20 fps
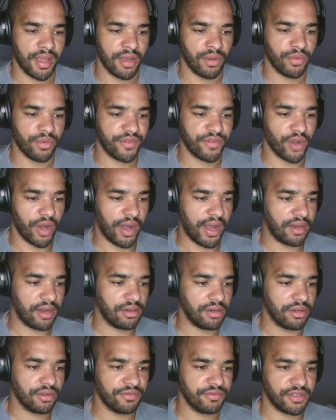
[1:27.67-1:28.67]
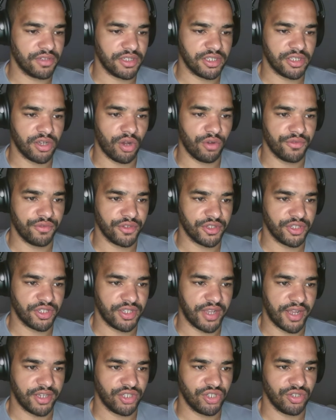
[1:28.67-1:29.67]
We've got our lovely golfer's
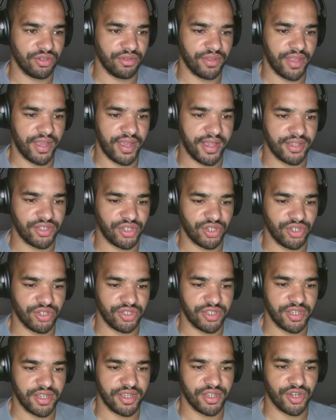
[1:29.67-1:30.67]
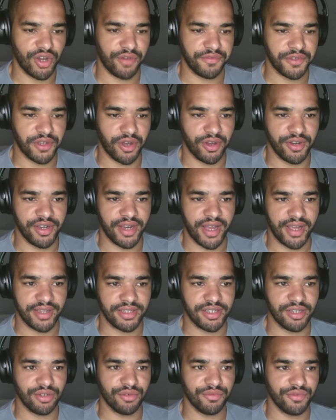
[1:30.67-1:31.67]
statue there. So you're teeing off, you got a nice
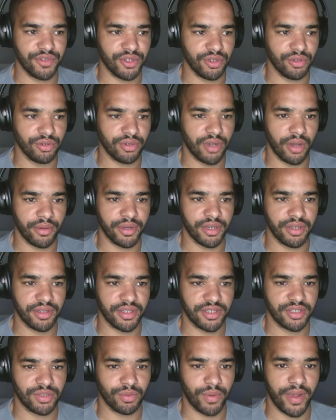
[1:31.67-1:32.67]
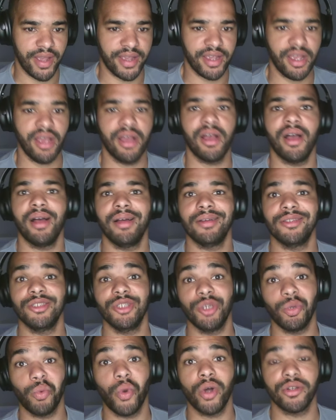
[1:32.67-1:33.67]
little view going this way.
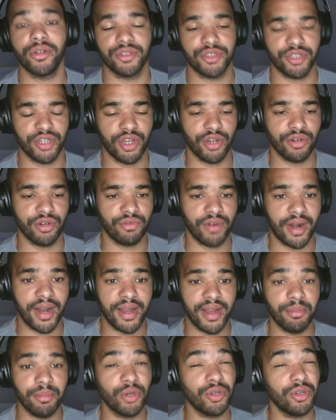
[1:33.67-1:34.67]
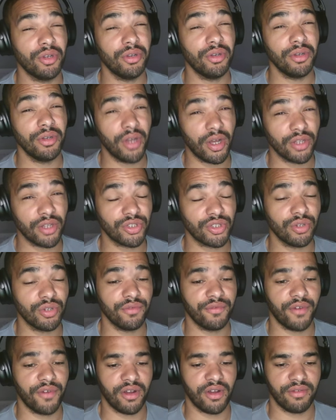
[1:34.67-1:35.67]
You want to go right, but not too
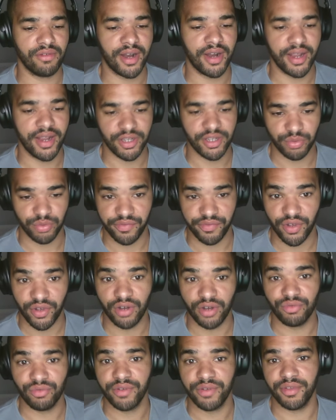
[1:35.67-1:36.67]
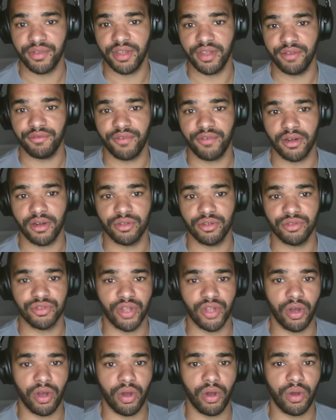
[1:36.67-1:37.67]
far right, as we've got a river that follows the
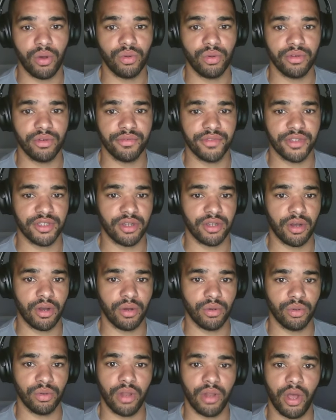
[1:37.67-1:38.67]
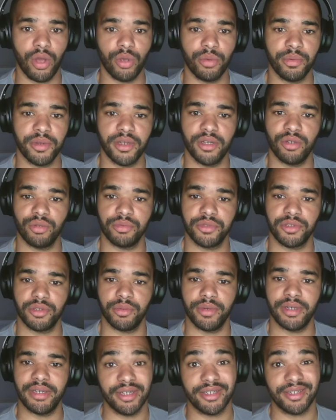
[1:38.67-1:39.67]
whole of this hole, opening up to
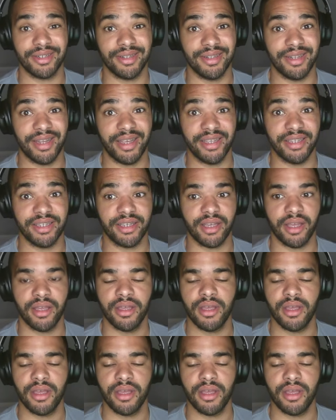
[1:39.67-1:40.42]
a little lake